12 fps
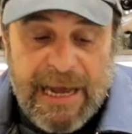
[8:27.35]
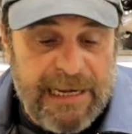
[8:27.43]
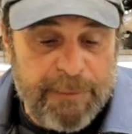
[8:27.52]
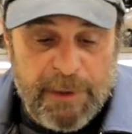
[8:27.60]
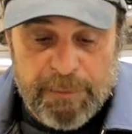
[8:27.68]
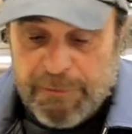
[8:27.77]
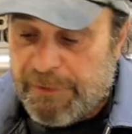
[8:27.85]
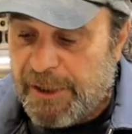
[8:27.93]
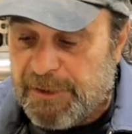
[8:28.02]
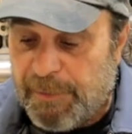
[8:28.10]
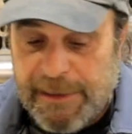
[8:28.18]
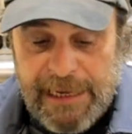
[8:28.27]
and I'm
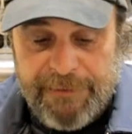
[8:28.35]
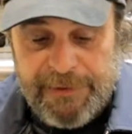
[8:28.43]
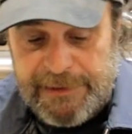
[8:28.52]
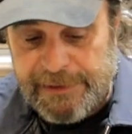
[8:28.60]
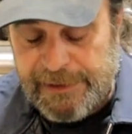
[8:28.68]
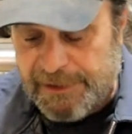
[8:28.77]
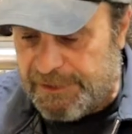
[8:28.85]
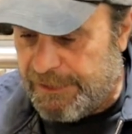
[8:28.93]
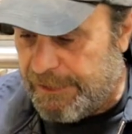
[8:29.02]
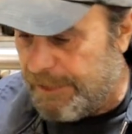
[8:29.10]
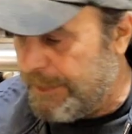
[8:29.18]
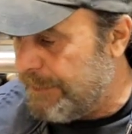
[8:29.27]
impressed by everything that I
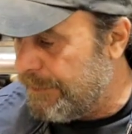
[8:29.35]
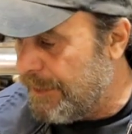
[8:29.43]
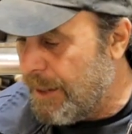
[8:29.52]
see on it.